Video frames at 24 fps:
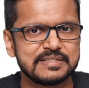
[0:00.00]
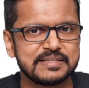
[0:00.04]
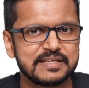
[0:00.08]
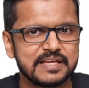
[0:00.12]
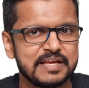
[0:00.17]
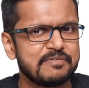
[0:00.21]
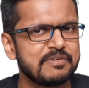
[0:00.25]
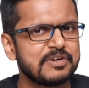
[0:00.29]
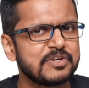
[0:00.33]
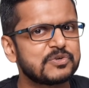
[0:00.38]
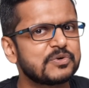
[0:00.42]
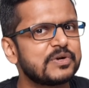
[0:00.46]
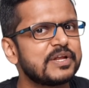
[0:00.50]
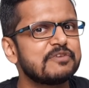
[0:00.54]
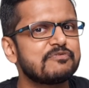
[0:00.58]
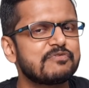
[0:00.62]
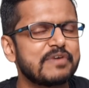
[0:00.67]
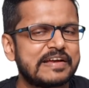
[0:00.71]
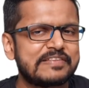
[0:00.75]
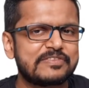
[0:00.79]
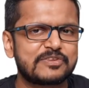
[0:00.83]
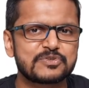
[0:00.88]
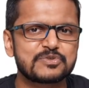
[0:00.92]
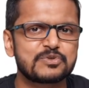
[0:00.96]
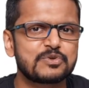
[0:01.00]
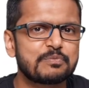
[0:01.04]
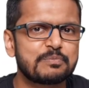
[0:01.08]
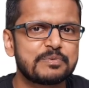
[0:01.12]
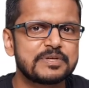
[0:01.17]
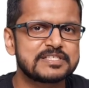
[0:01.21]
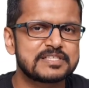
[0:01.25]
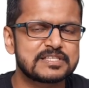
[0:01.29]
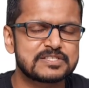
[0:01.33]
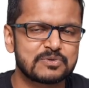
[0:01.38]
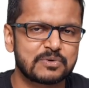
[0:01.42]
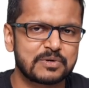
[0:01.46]
Even today, 5,000
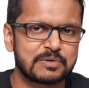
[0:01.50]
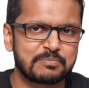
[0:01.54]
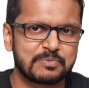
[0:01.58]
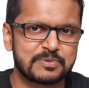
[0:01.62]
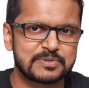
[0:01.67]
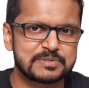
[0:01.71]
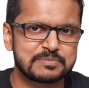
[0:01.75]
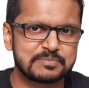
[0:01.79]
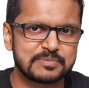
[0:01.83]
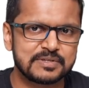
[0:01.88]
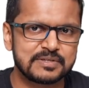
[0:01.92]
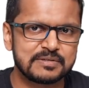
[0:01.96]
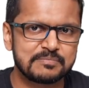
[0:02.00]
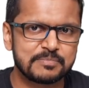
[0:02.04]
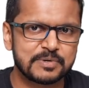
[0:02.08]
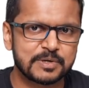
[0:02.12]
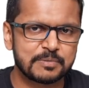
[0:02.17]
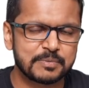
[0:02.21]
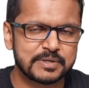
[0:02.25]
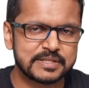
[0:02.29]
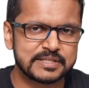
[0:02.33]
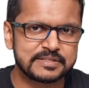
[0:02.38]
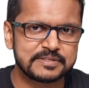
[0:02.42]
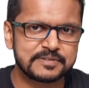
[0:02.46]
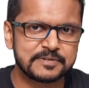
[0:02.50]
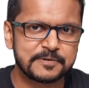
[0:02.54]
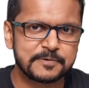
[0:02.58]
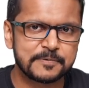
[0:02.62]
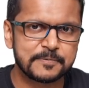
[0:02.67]
rupees is not possible per month.